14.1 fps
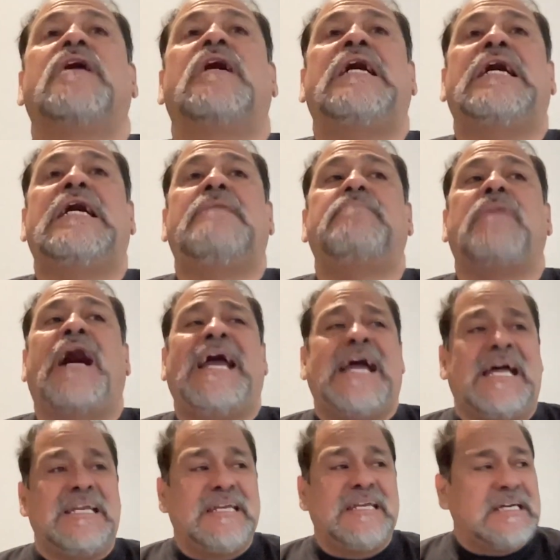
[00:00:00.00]
I
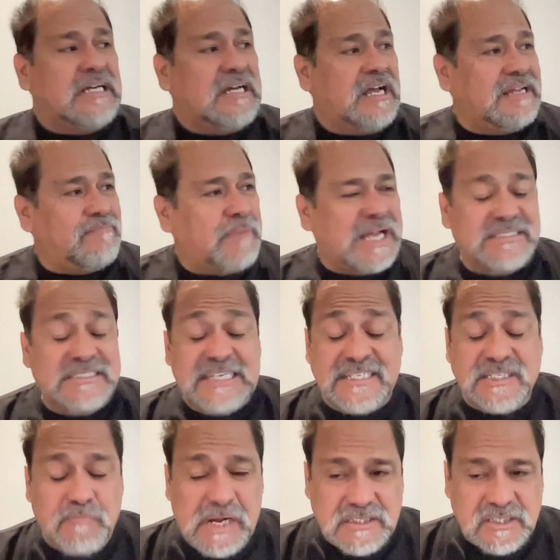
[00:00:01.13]
had about
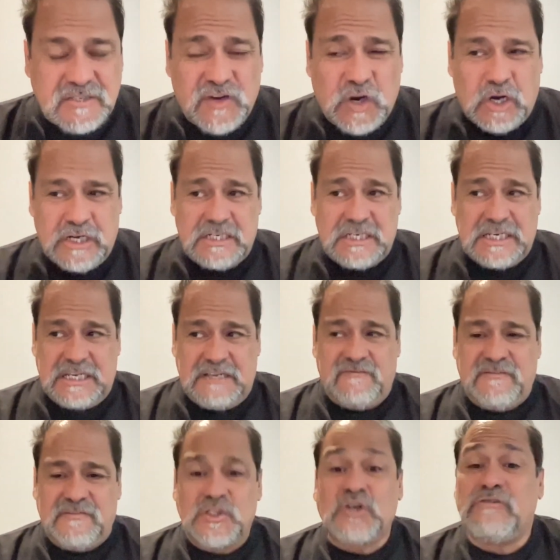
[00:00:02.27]
6 months of garden
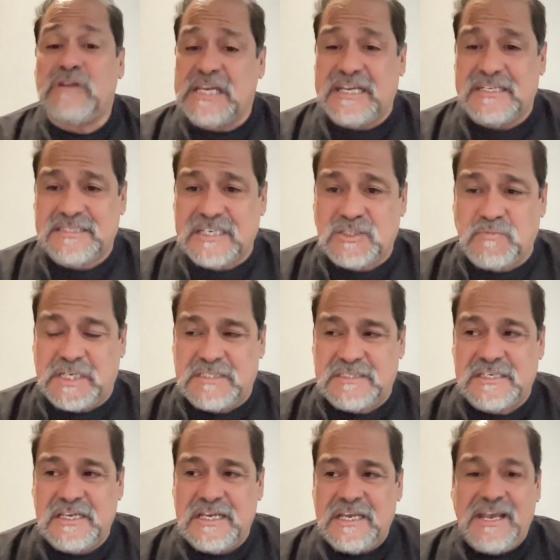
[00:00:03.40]
leave. During that 6
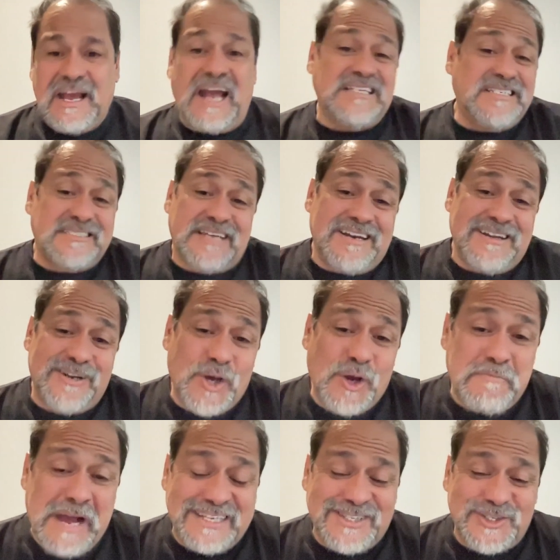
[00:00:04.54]
months, I decided to go
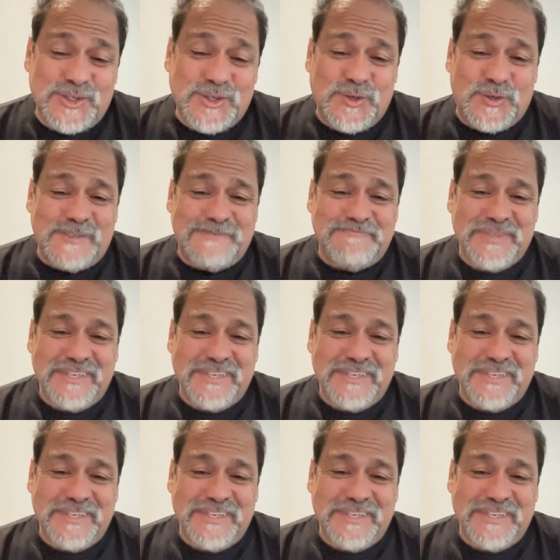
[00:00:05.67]
back to school.